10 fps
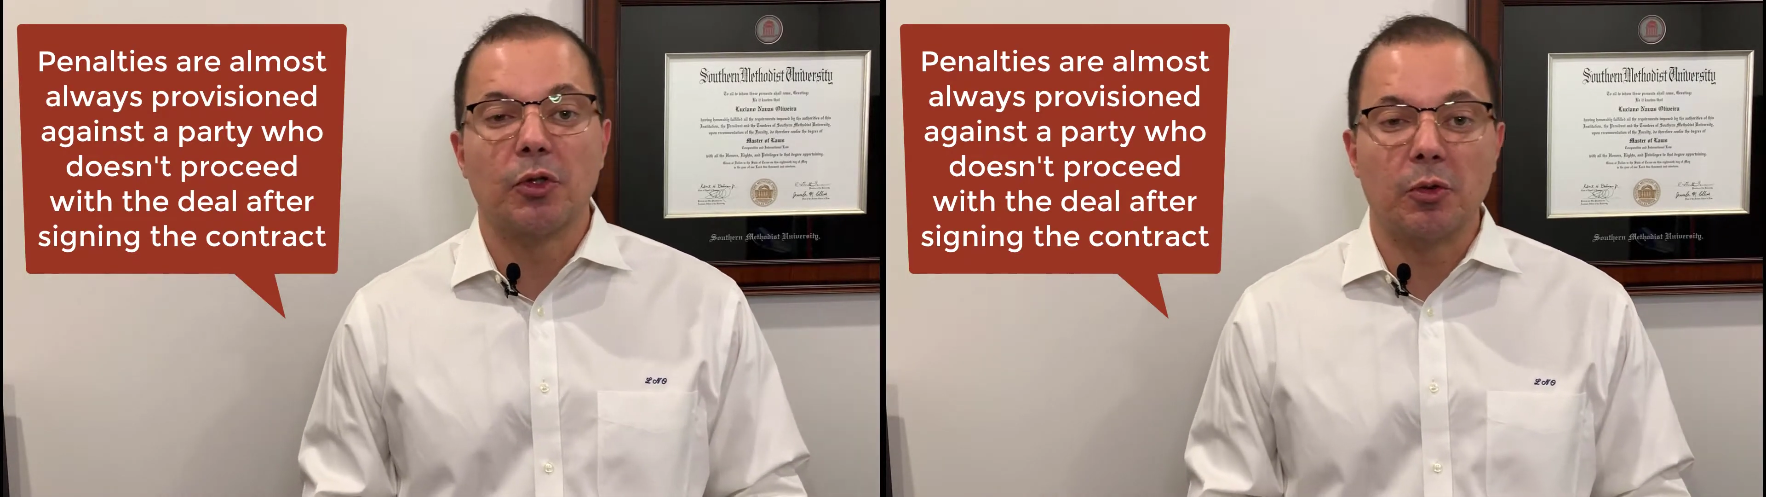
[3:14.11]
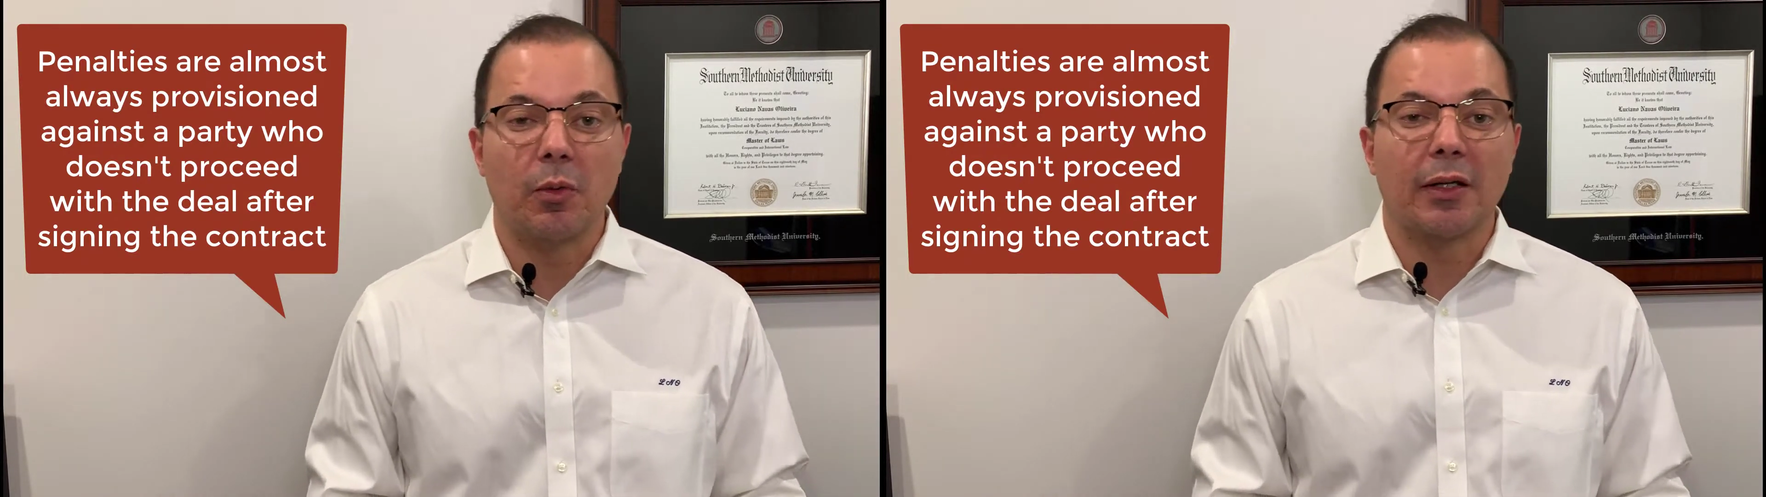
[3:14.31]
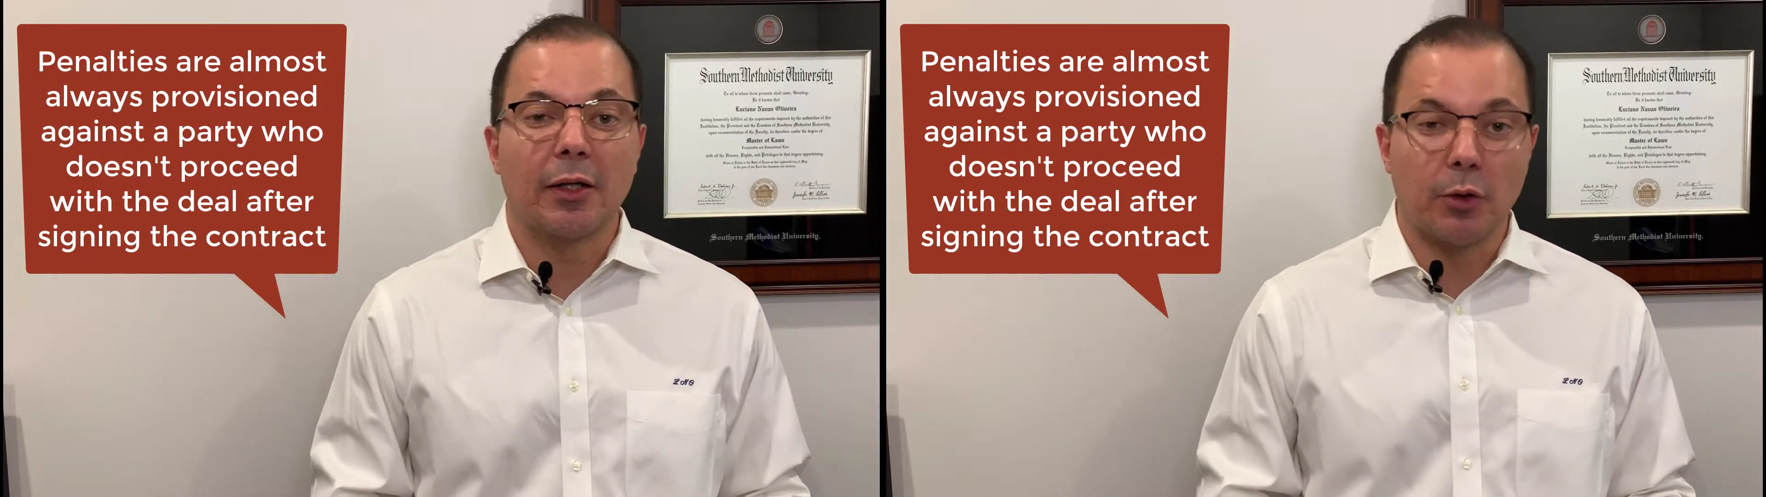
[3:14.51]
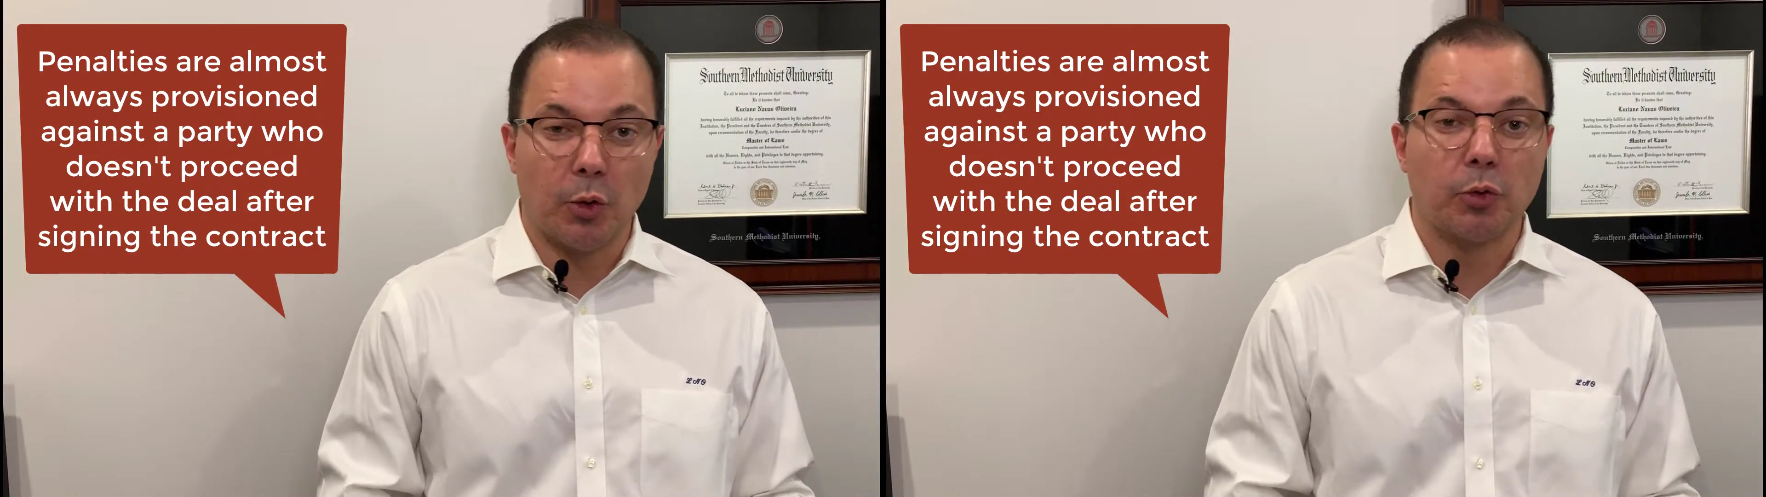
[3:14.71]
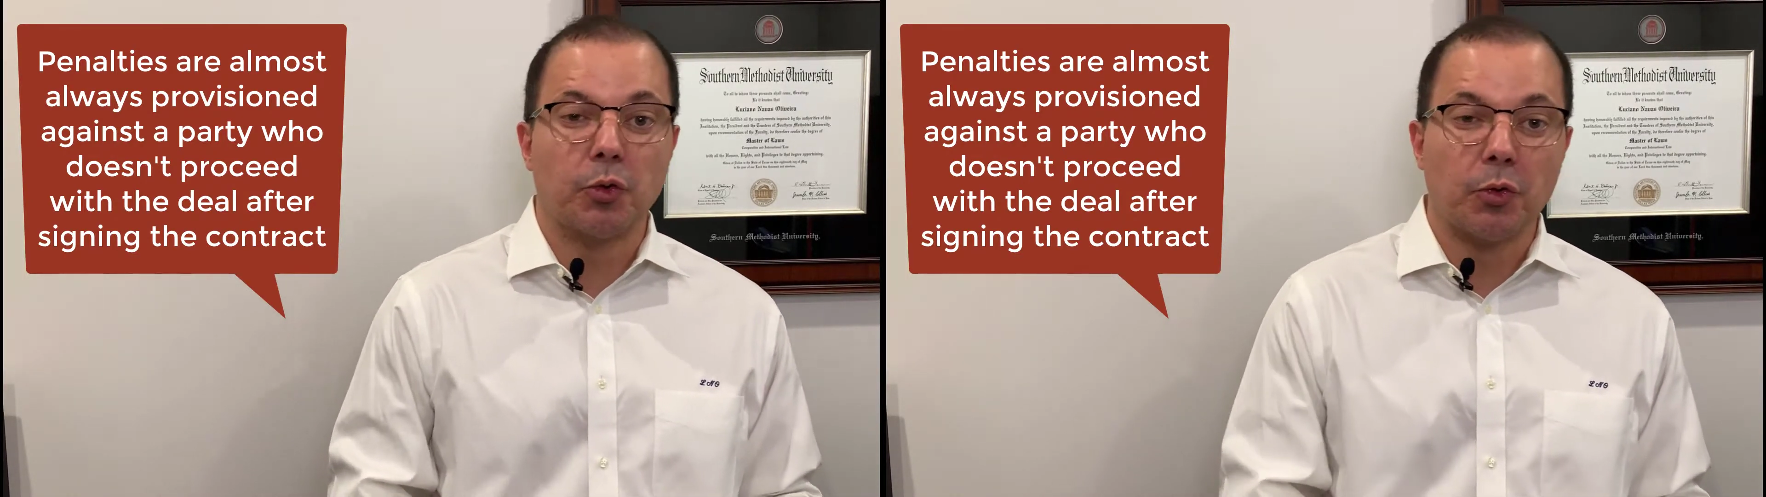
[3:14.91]
you want to
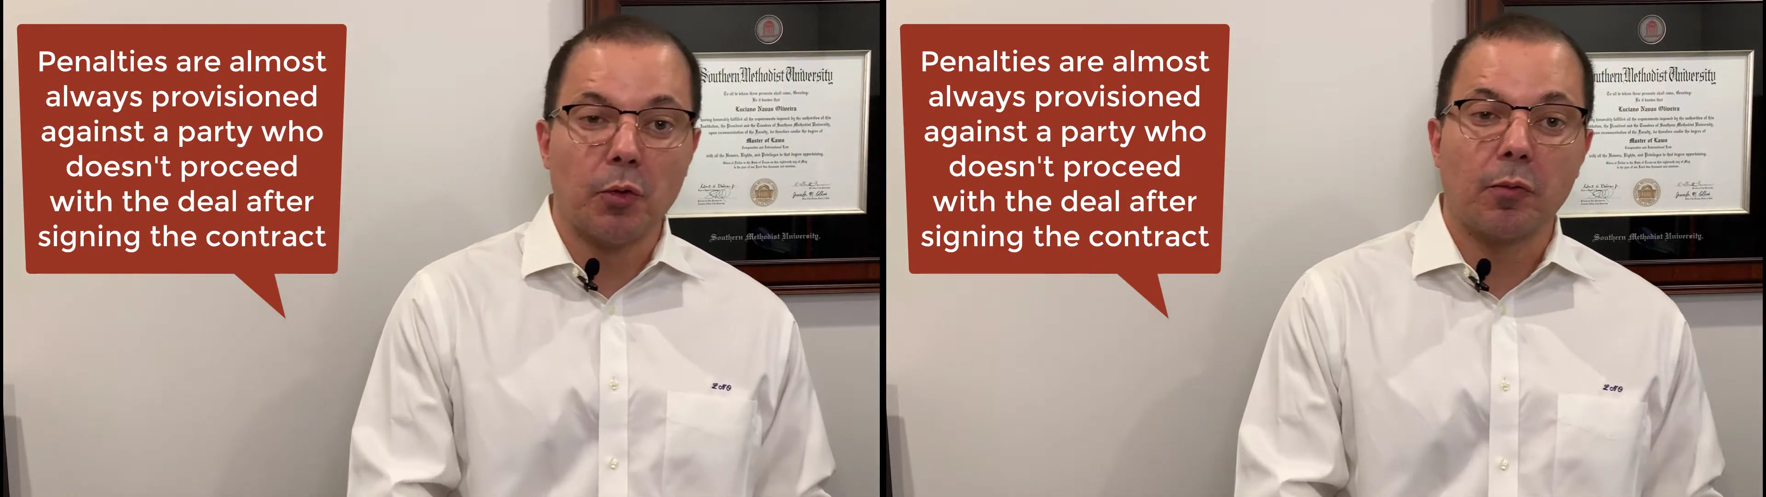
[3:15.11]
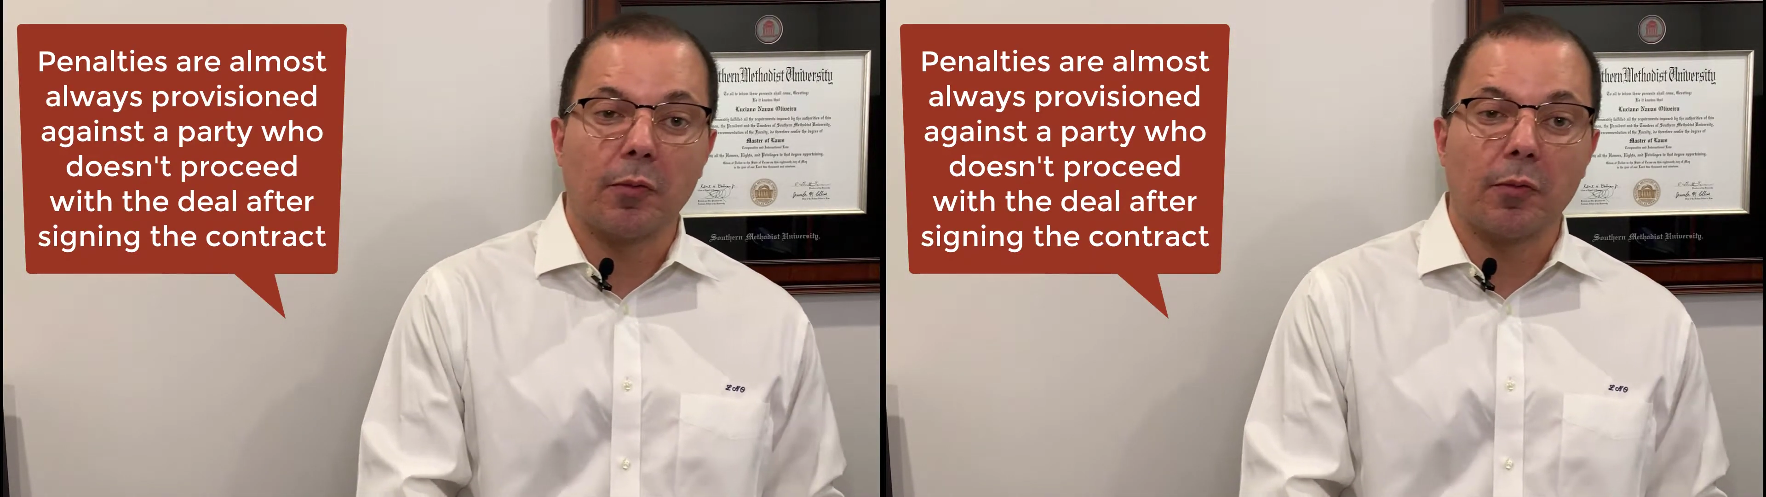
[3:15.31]
go through